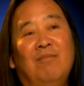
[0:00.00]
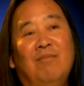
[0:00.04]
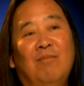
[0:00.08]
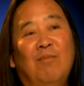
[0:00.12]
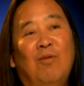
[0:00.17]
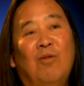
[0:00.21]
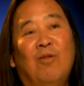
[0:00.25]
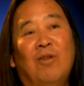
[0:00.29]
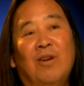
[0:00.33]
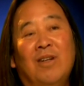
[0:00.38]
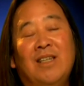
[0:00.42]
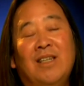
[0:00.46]

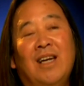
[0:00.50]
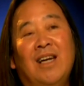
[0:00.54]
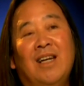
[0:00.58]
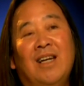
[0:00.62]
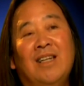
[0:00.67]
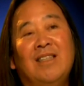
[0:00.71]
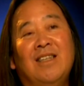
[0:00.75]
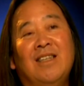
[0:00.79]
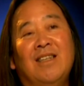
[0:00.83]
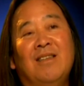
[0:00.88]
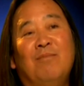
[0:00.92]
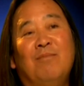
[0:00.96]
more
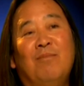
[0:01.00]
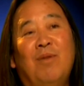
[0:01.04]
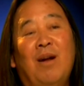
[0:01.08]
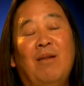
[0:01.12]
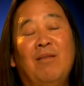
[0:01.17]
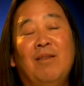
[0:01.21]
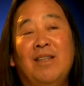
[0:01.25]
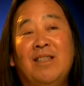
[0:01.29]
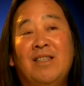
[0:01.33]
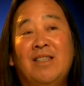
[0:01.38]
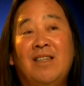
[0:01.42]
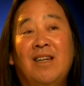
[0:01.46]
intense and
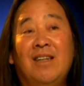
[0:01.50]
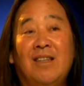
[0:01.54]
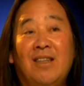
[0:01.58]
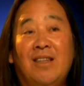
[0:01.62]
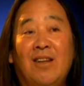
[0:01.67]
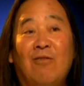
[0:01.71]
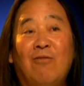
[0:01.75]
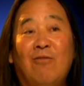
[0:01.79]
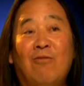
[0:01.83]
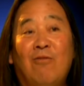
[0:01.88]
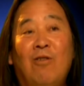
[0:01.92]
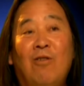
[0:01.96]
probably stunt
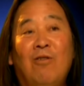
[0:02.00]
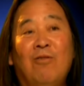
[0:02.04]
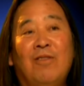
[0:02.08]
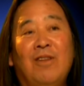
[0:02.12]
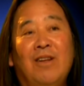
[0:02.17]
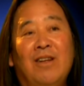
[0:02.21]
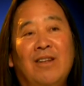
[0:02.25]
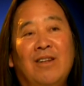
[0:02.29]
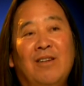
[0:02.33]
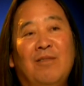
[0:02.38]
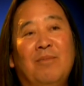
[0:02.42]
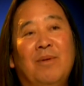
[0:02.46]
their
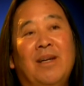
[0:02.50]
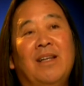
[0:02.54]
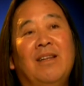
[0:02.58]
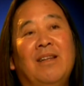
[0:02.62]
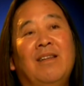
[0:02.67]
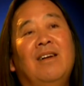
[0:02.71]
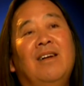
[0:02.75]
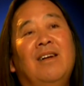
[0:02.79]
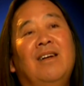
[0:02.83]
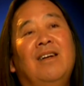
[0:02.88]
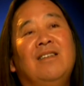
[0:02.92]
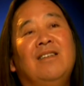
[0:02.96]
growth a little bit.